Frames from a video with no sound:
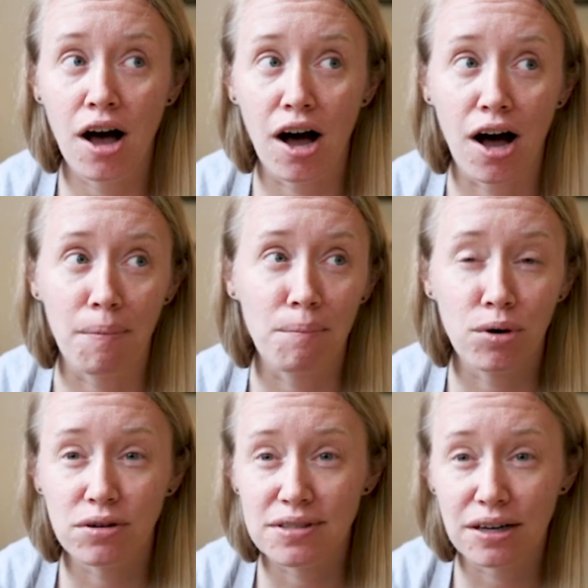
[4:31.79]
um,
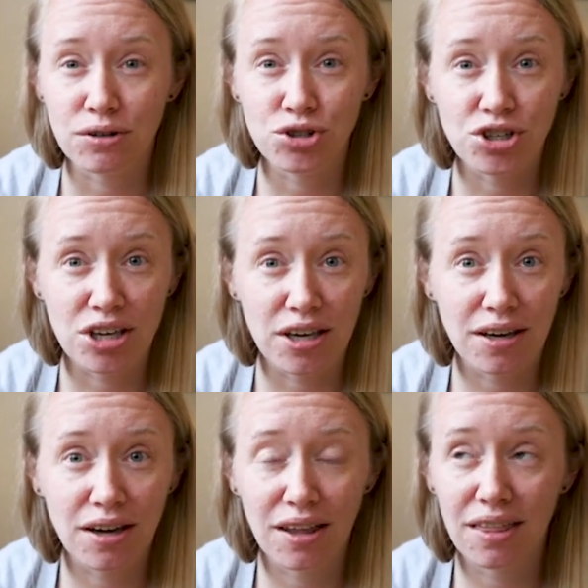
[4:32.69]
Motorcycle
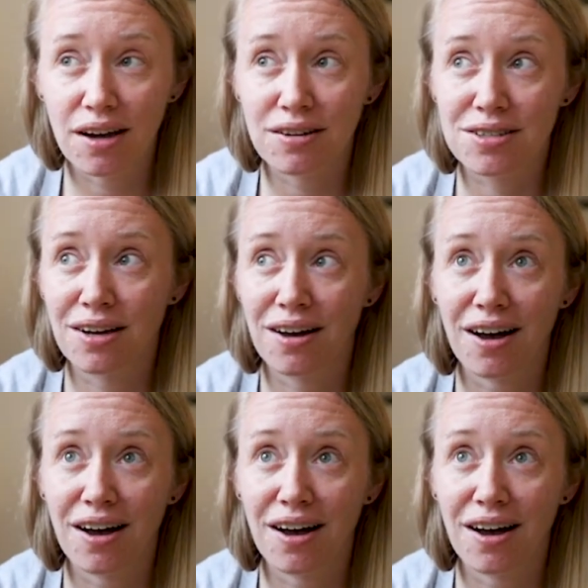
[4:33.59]
Chic, there's